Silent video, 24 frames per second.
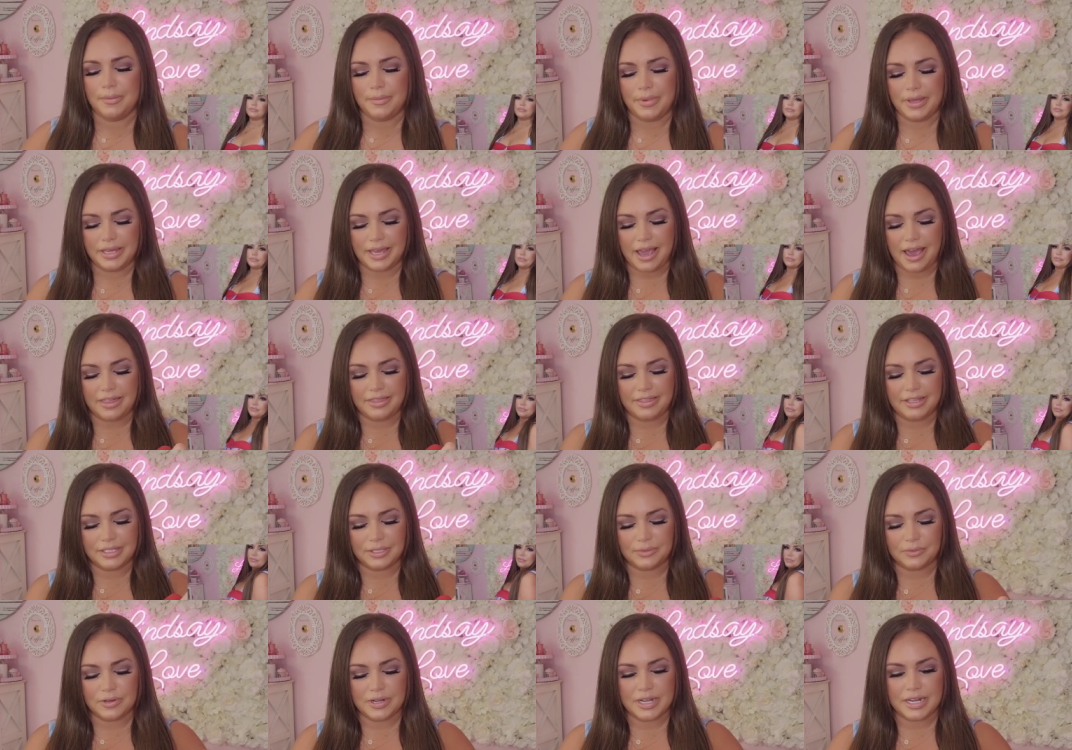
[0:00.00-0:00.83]
But yeah,
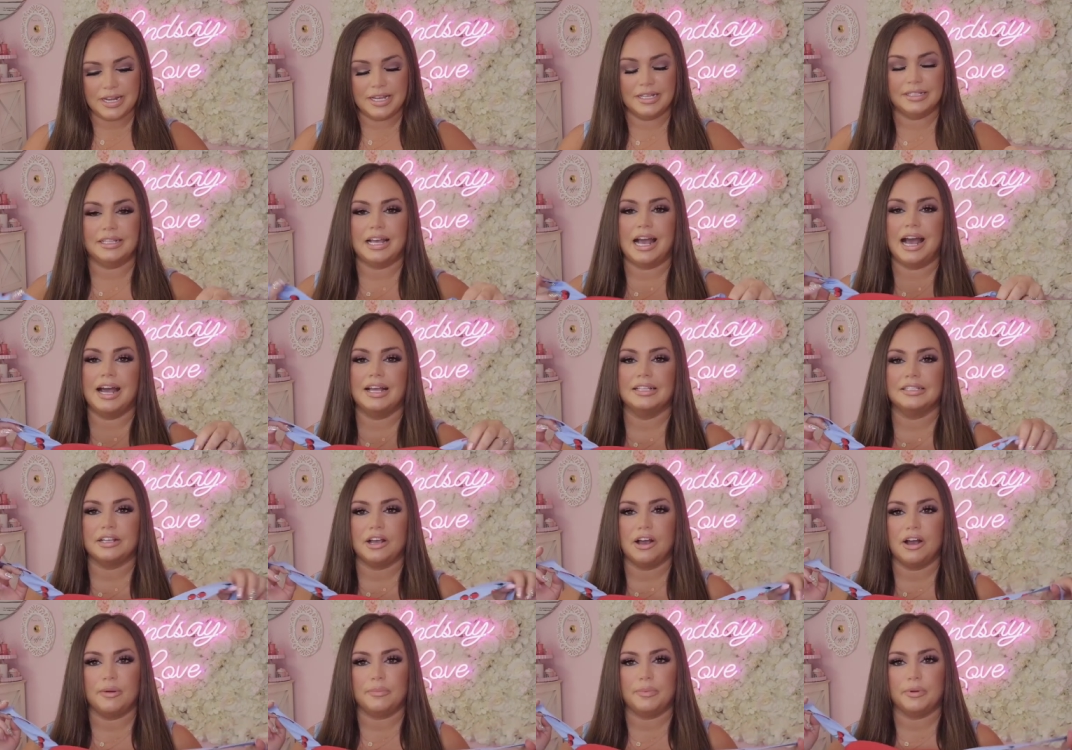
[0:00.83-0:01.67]
this one
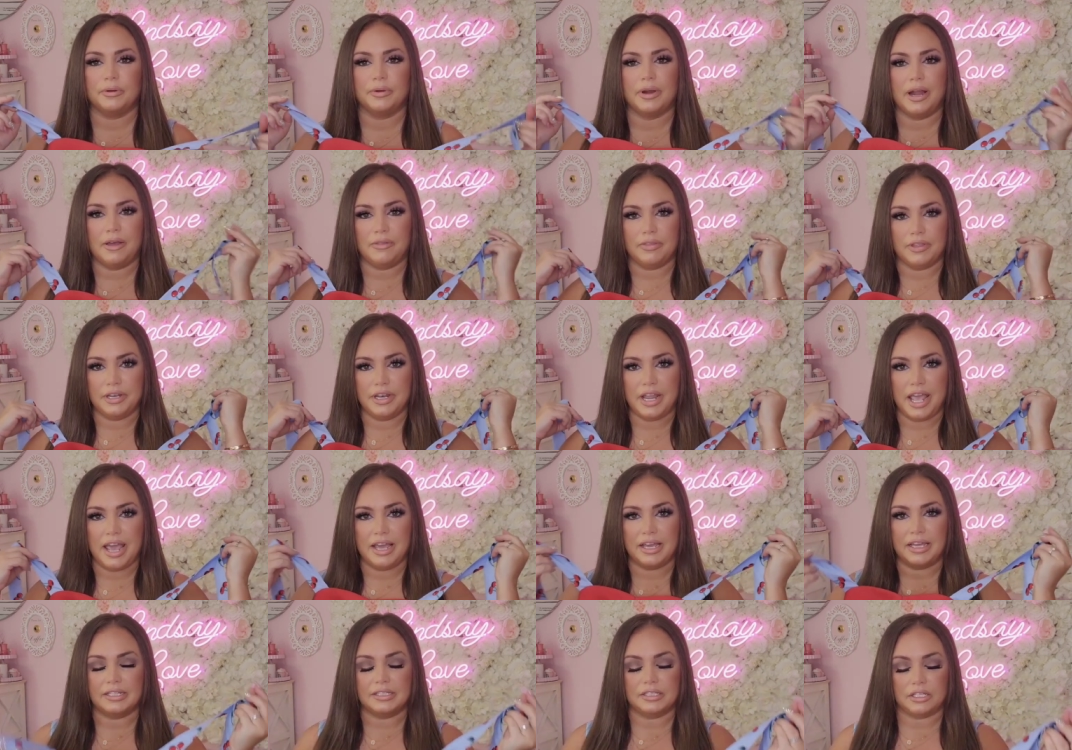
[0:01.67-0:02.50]
ties up around the
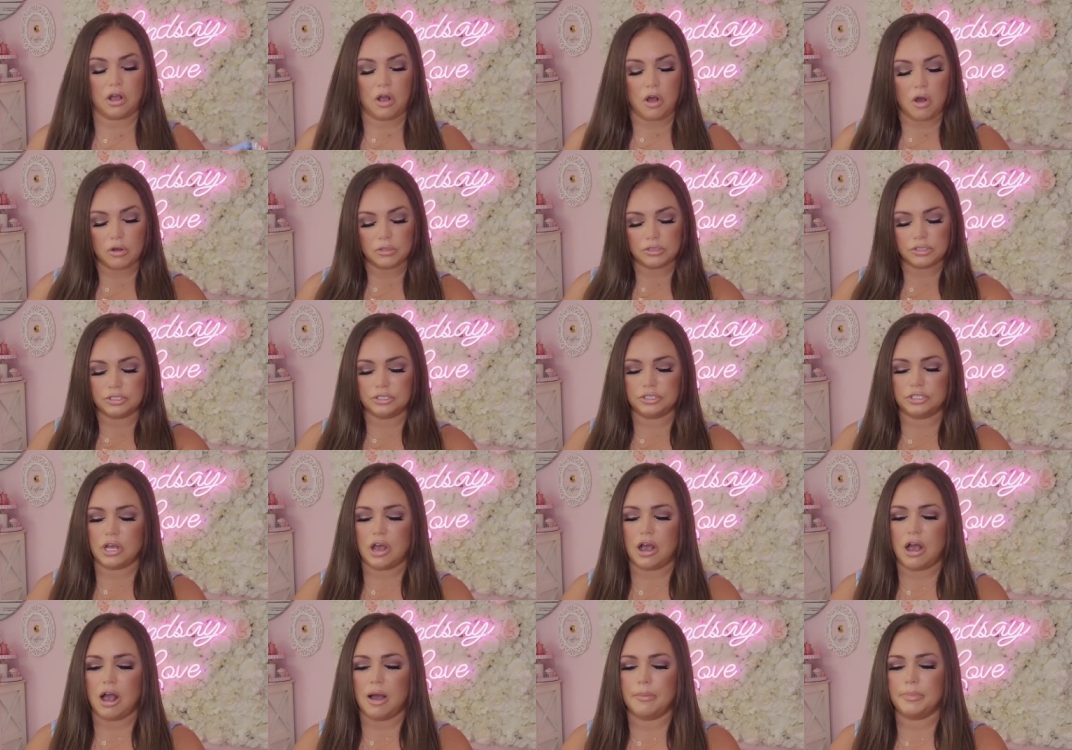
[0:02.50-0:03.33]
neck. It's a halter
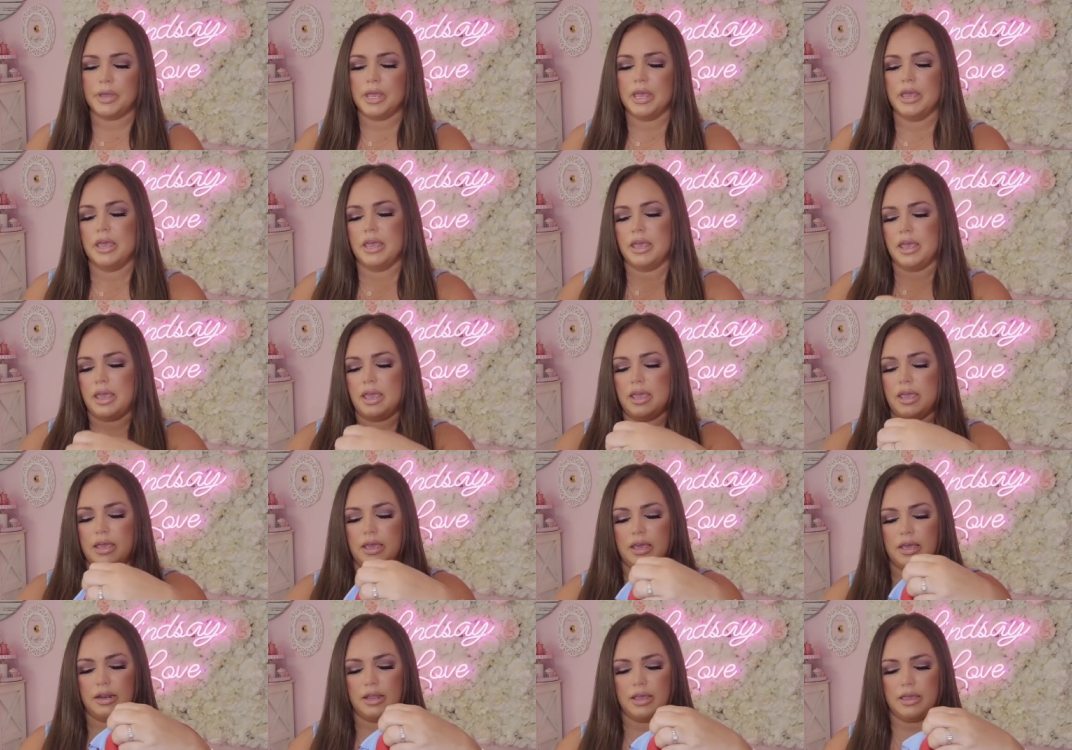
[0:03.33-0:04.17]
top,
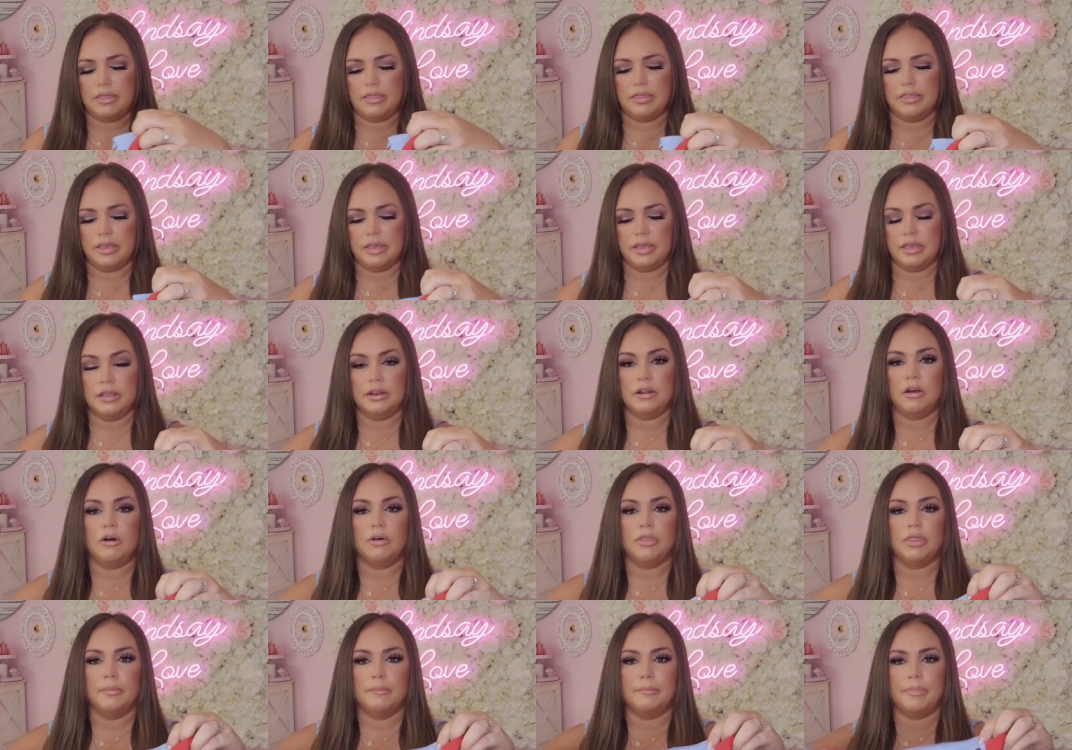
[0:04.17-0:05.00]
and then
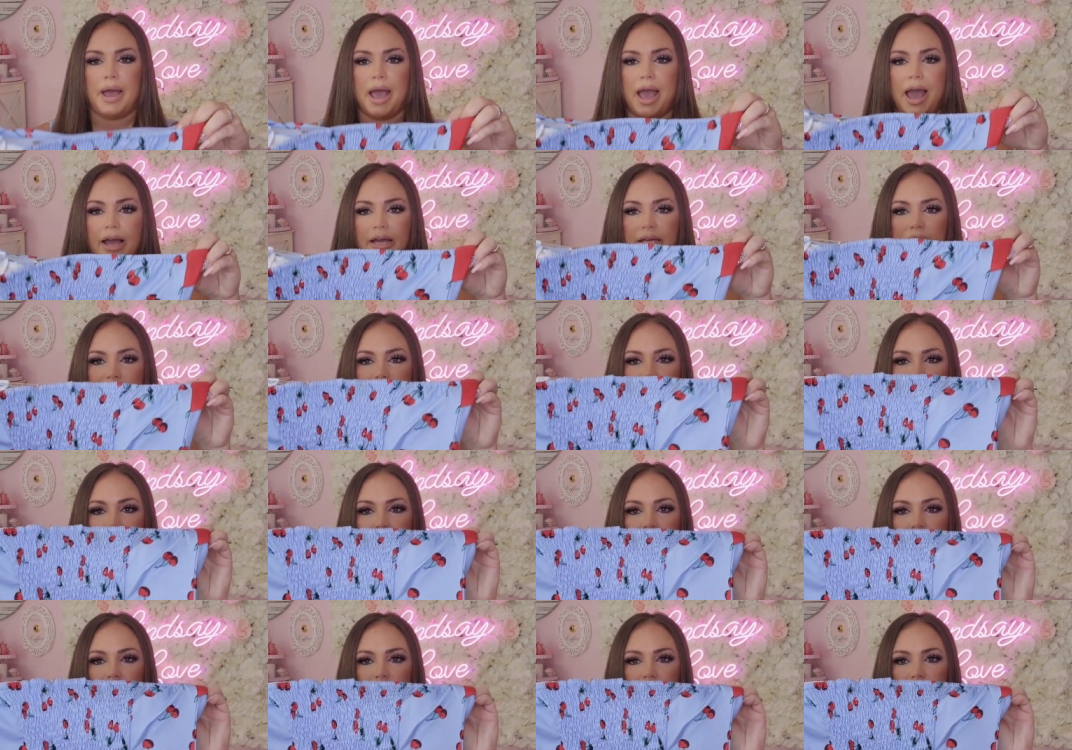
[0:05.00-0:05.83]
on the back, it's
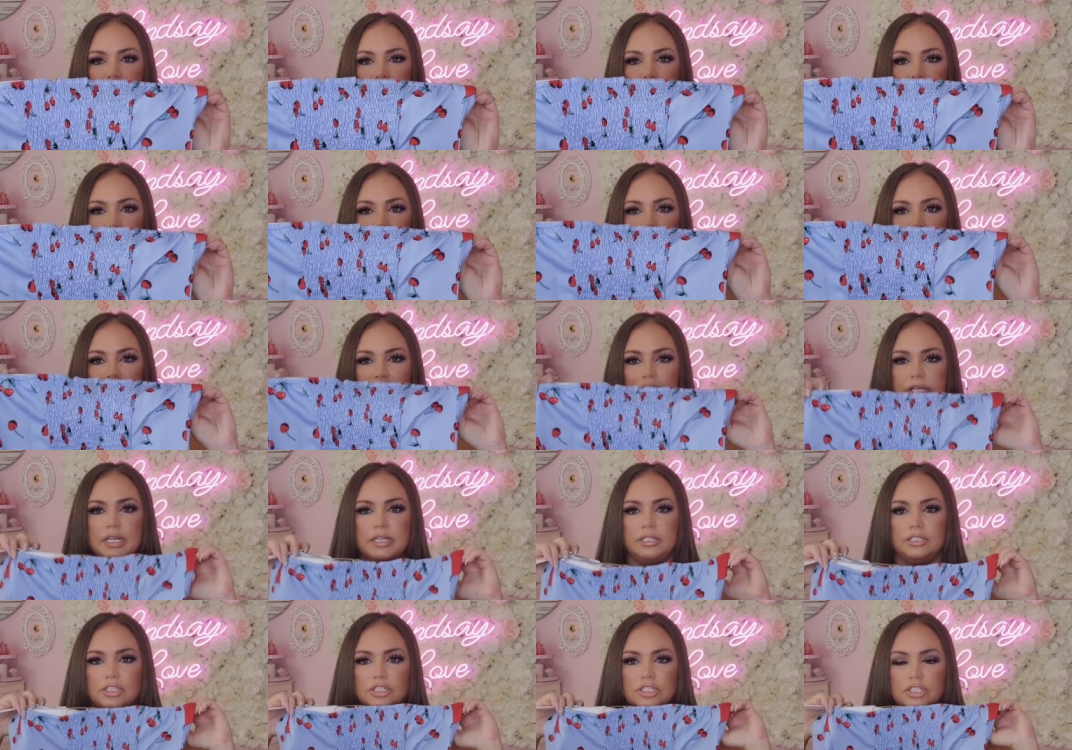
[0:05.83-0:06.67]
got this little
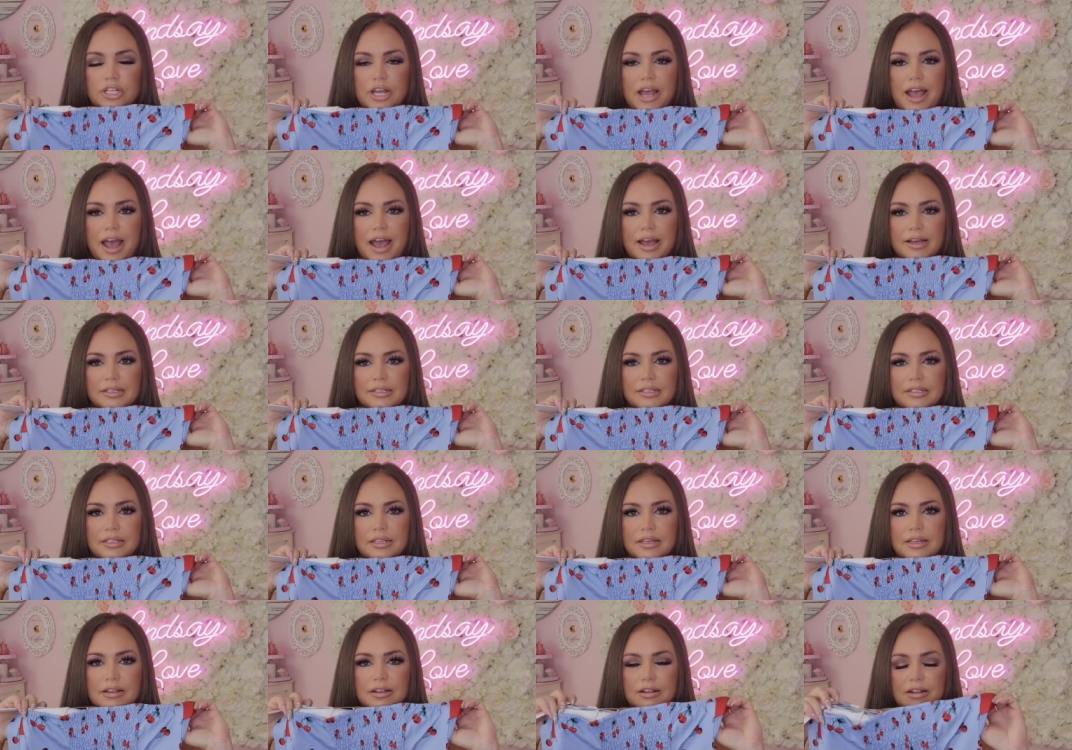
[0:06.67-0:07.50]
cinched
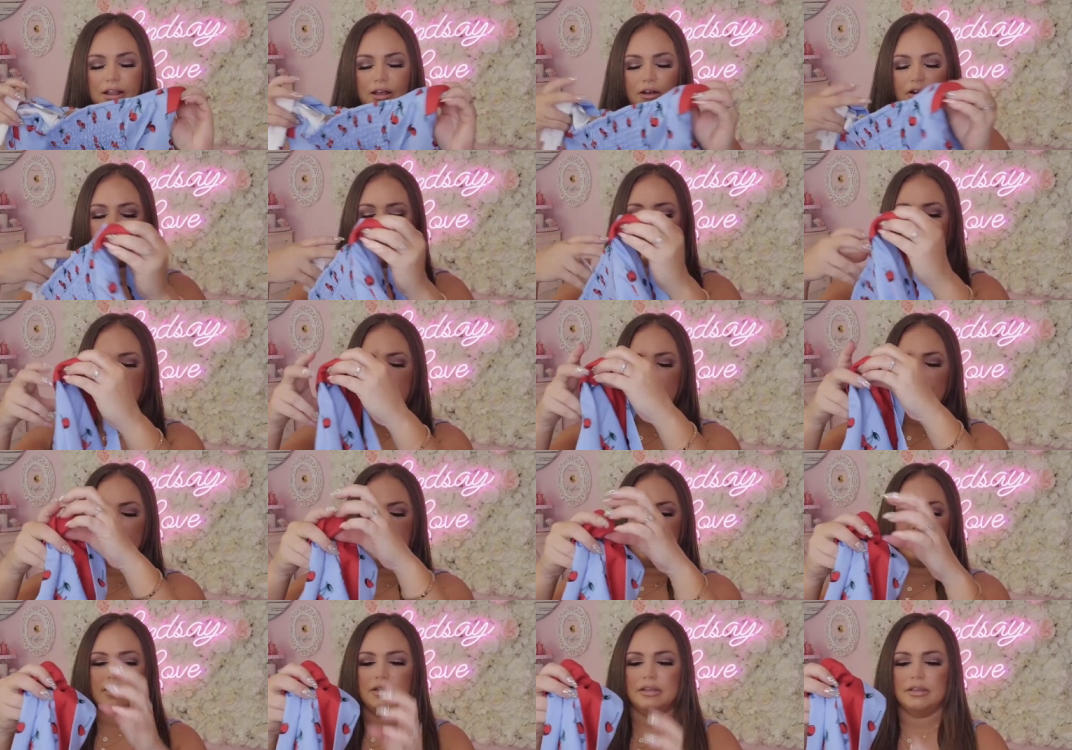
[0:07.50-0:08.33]
accent on
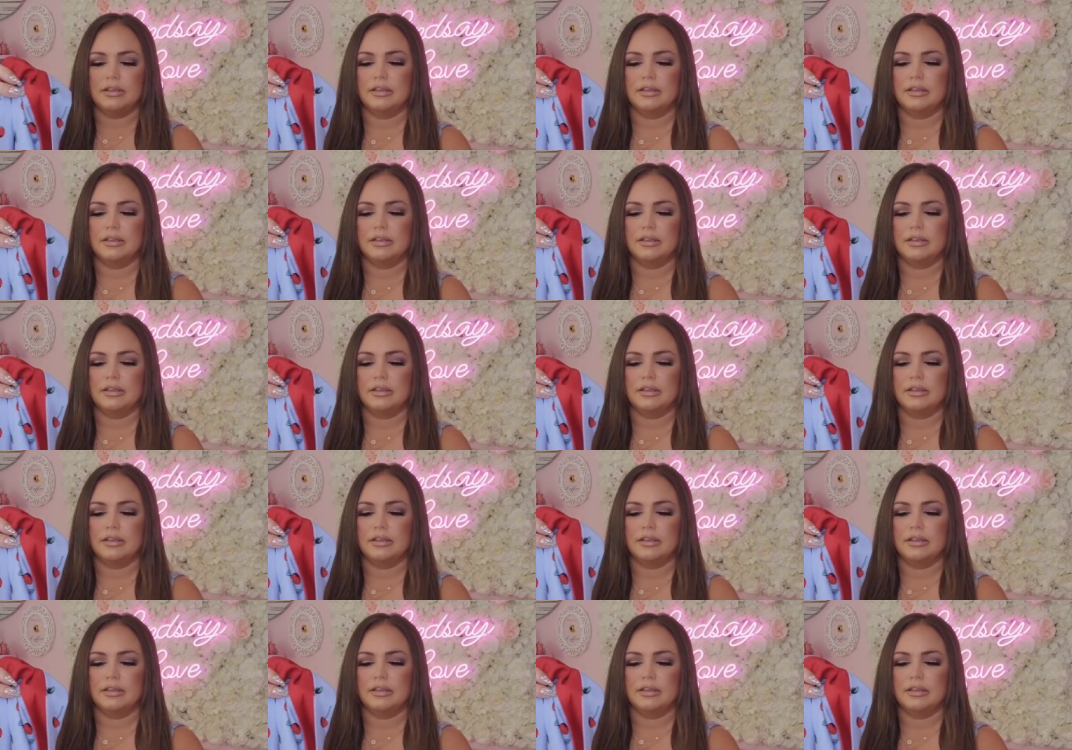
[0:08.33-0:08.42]
it.